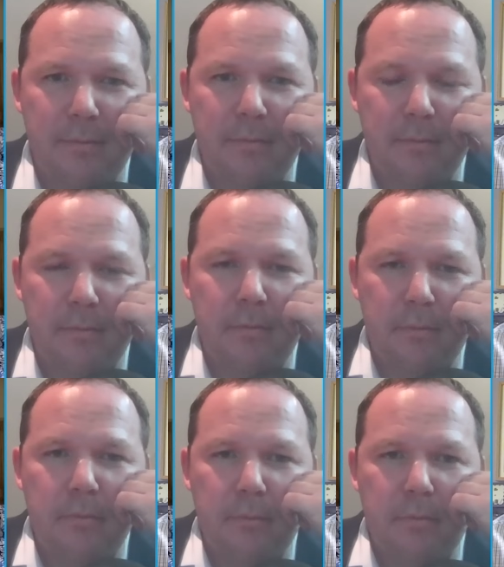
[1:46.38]

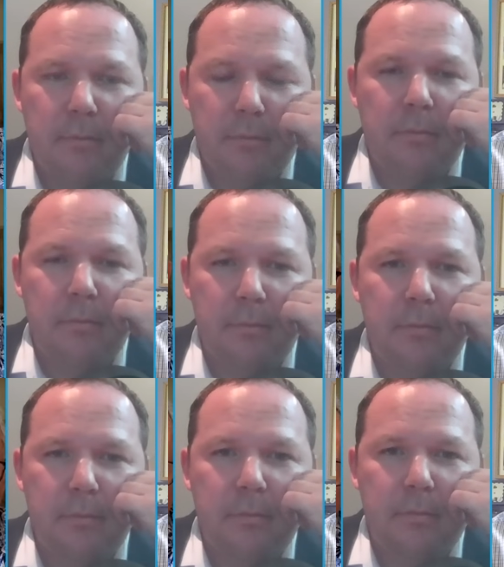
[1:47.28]

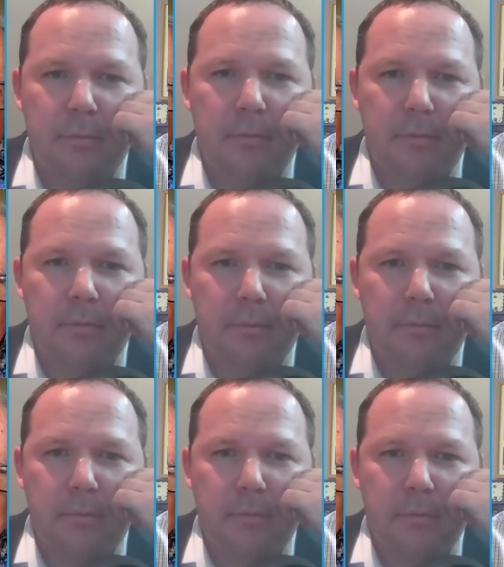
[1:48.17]

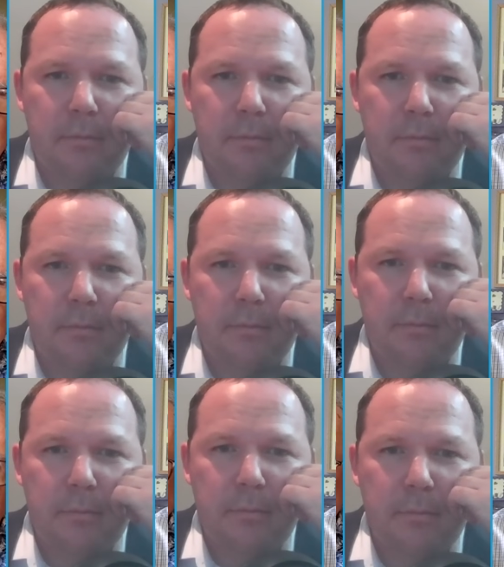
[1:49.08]

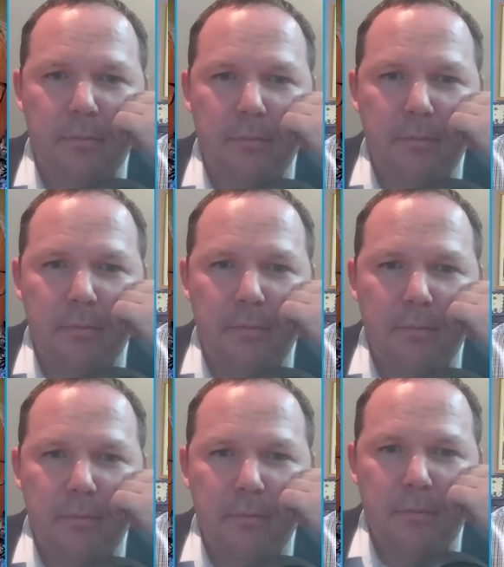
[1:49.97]

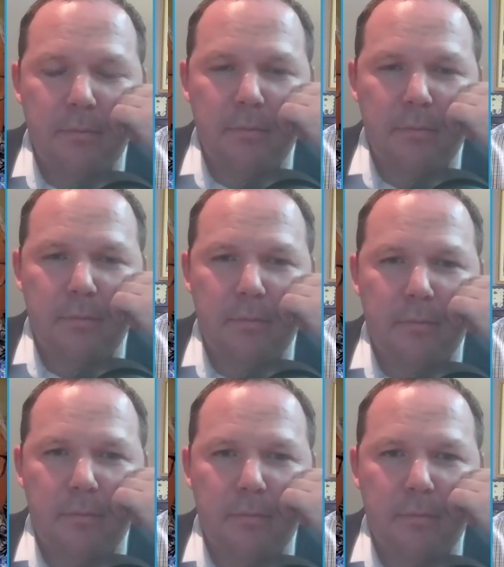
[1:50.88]

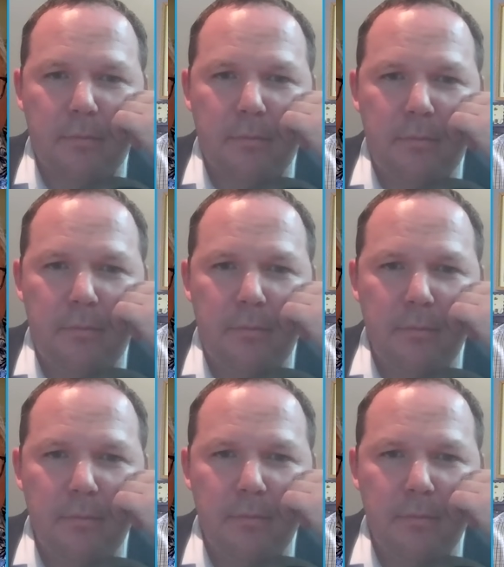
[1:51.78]
(silent)